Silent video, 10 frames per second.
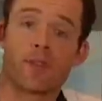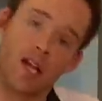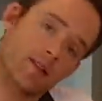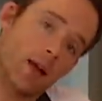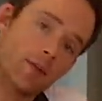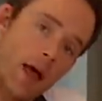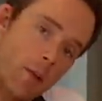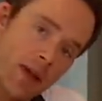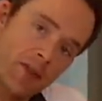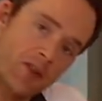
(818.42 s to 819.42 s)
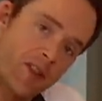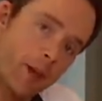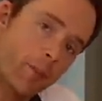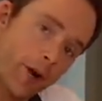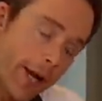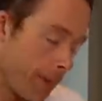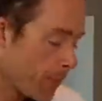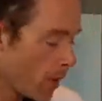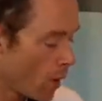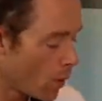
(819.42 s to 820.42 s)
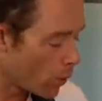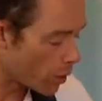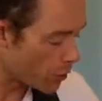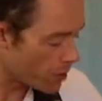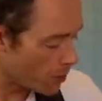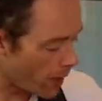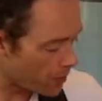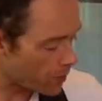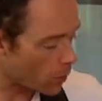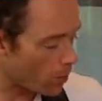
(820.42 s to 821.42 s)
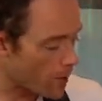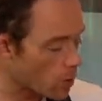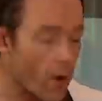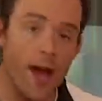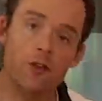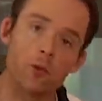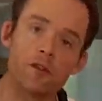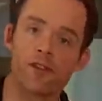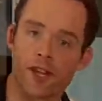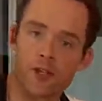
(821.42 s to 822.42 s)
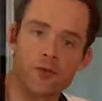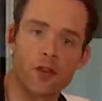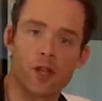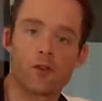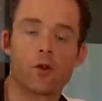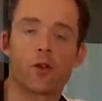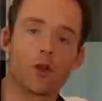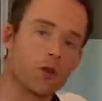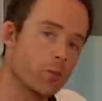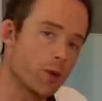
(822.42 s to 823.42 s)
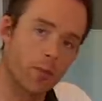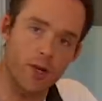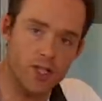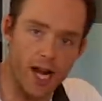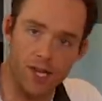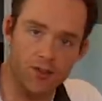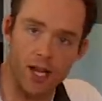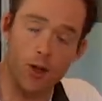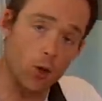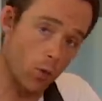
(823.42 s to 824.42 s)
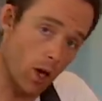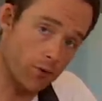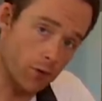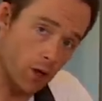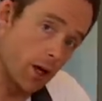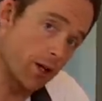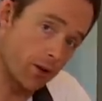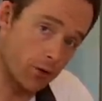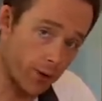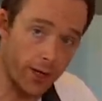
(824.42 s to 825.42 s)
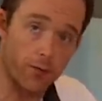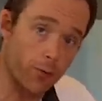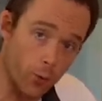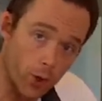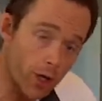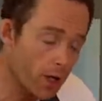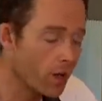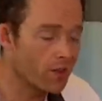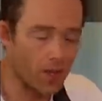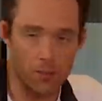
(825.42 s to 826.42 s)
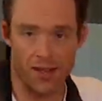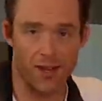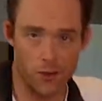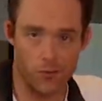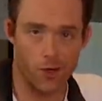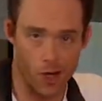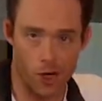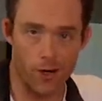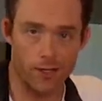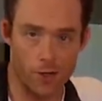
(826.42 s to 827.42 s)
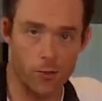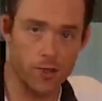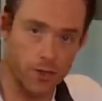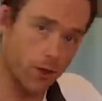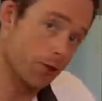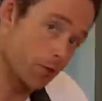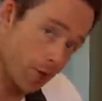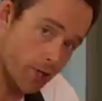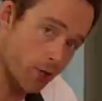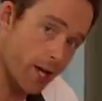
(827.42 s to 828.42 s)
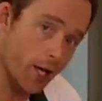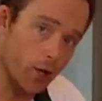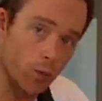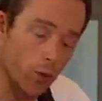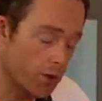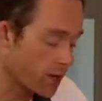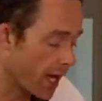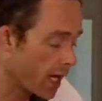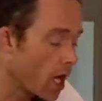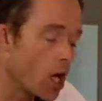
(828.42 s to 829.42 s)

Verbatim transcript: next up, time to make this thing pretty. We're using a basic Minwax wood finish for this. You can use pretty much any stain you want, so long as it's rated for wood. Some stains are for concrete and other materials, so make sure you got a good wood stain.